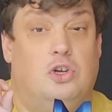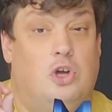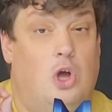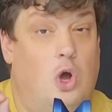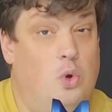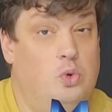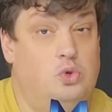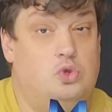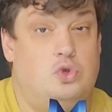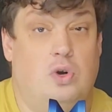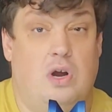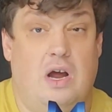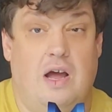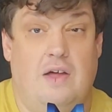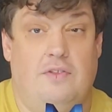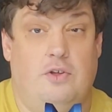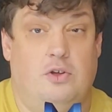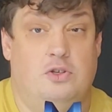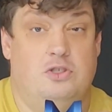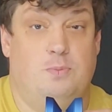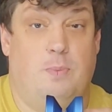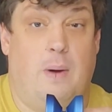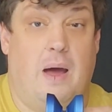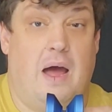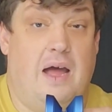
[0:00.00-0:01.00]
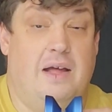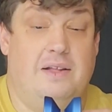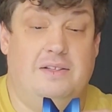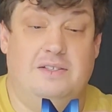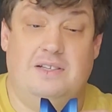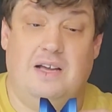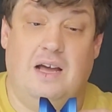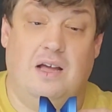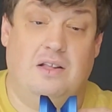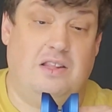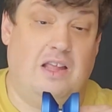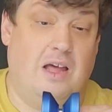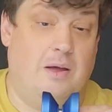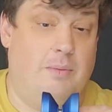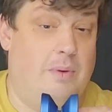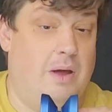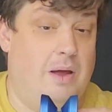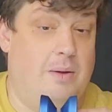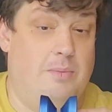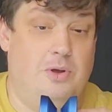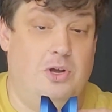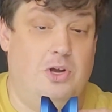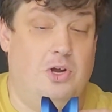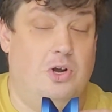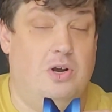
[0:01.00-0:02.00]
Go try those binds out that
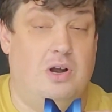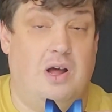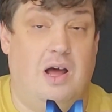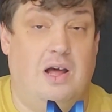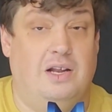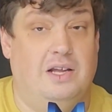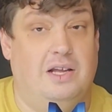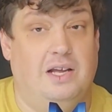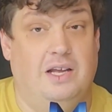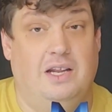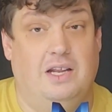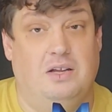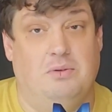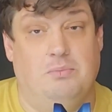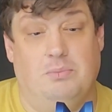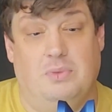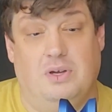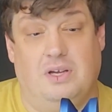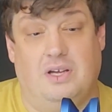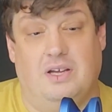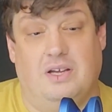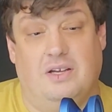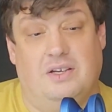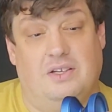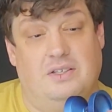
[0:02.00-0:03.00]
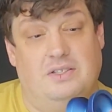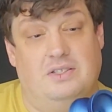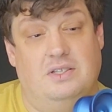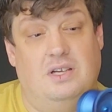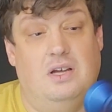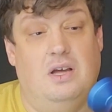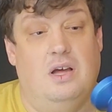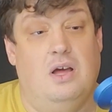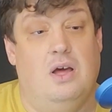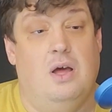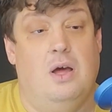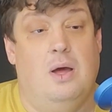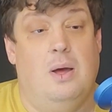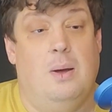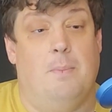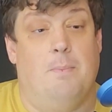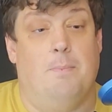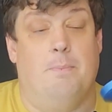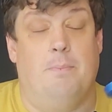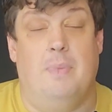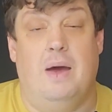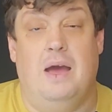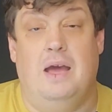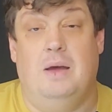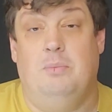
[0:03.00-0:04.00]
maybe you're not hitting, because
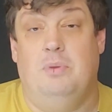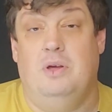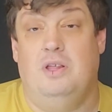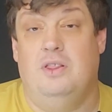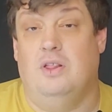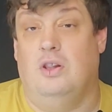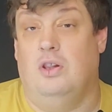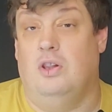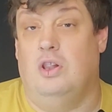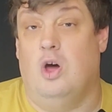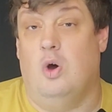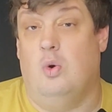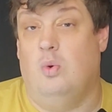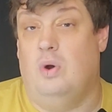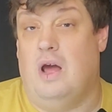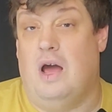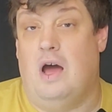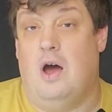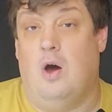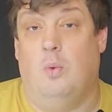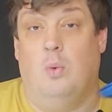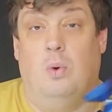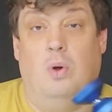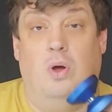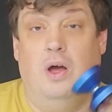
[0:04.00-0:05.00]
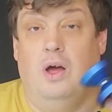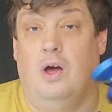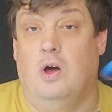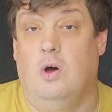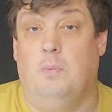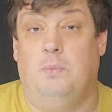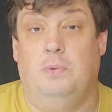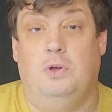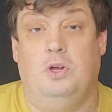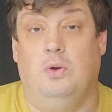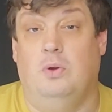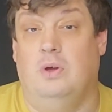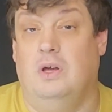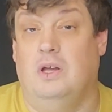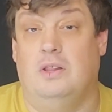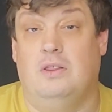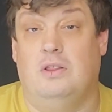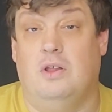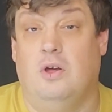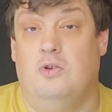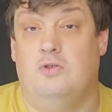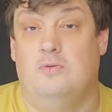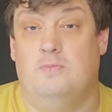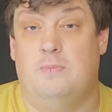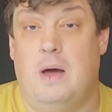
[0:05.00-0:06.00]
maybe the Loadout will help you hit
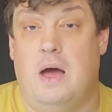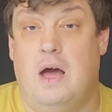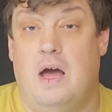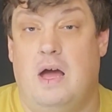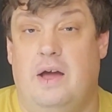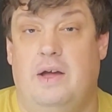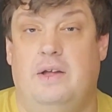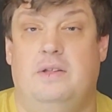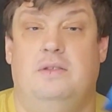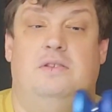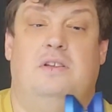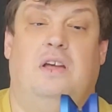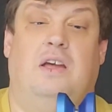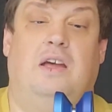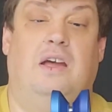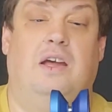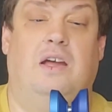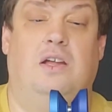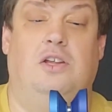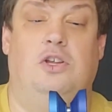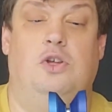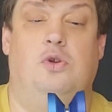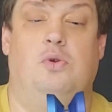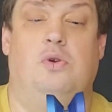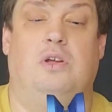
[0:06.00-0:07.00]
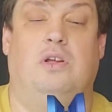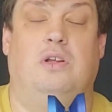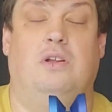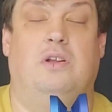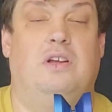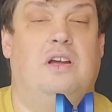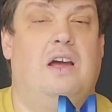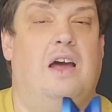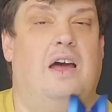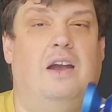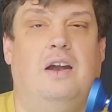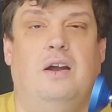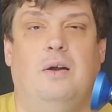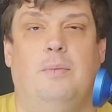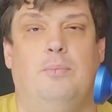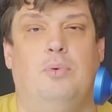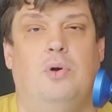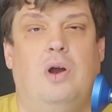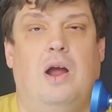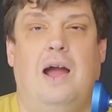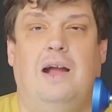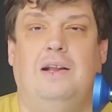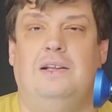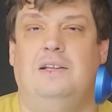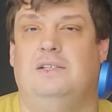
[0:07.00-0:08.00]
those binds and you can kind of
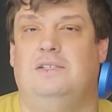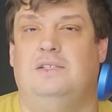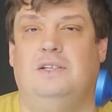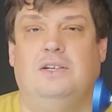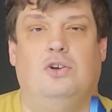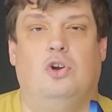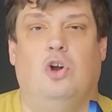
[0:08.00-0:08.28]
practice and